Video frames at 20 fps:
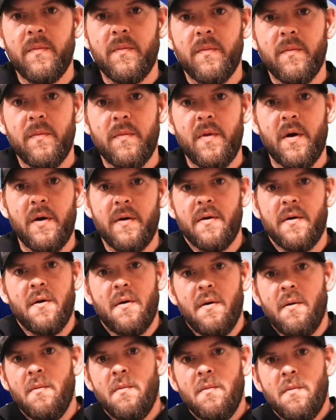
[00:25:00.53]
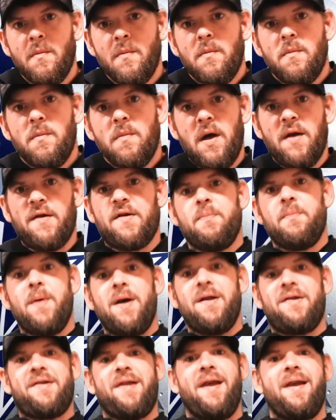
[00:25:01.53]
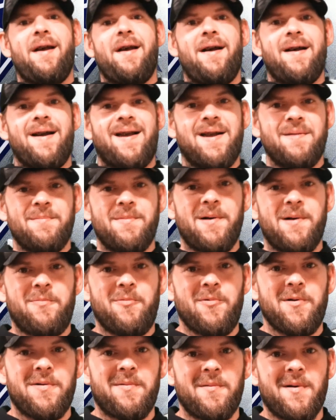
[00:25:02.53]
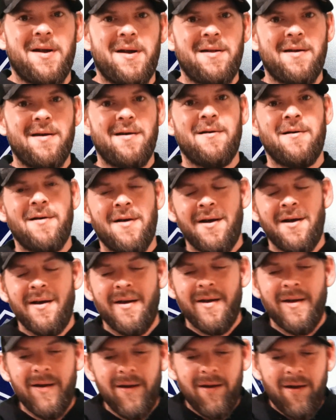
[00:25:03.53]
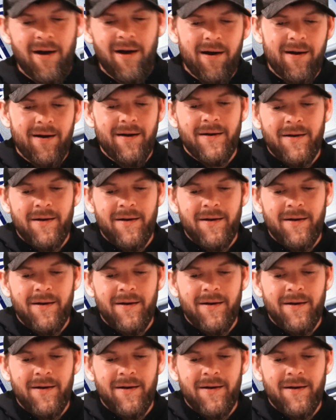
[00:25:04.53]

There you go. That's the best thing I can come up with right now. All right.